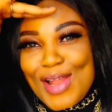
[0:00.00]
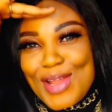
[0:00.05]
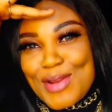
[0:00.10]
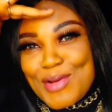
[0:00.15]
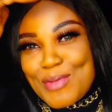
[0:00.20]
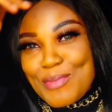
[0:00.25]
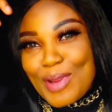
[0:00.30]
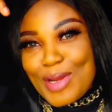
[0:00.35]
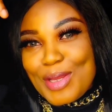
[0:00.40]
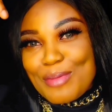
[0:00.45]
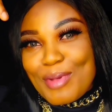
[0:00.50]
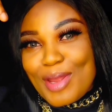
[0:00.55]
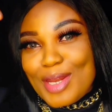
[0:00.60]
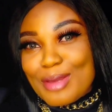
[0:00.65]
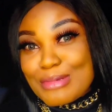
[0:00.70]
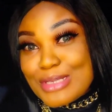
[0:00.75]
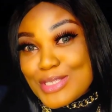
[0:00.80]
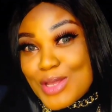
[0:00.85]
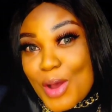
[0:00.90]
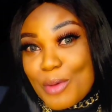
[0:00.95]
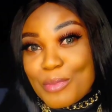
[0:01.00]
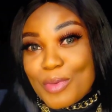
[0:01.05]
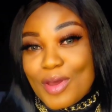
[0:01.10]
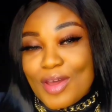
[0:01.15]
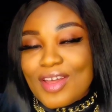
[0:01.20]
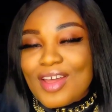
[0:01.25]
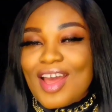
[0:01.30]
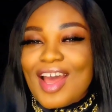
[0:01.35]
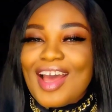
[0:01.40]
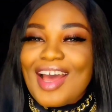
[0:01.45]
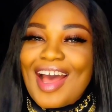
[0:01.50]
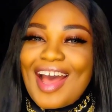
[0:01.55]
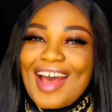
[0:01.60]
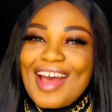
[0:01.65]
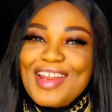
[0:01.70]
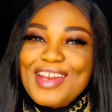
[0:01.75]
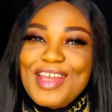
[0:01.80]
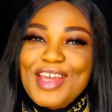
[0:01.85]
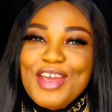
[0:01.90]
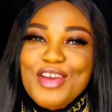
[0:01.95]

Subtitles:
Hello everybody, my name is Omah, and